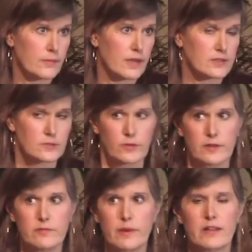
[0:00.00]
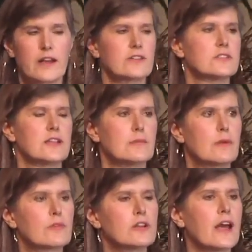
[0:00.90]
makes fun of my last name.
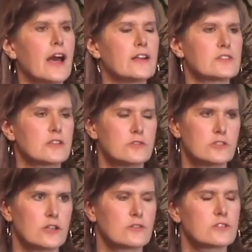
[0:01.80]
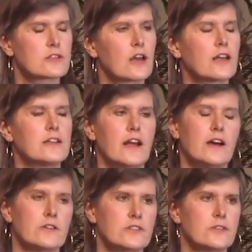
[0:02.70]
I'm going to ask you, Joe, to cut it
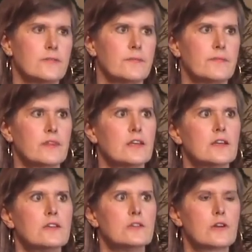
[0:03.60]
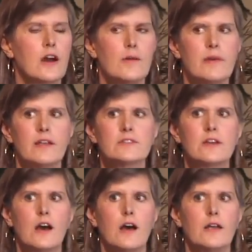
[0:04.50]
out. You comment
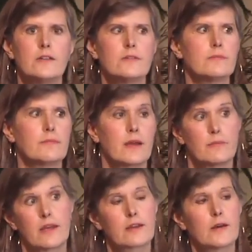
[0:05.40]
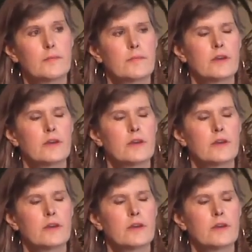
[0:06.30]
on my makeup.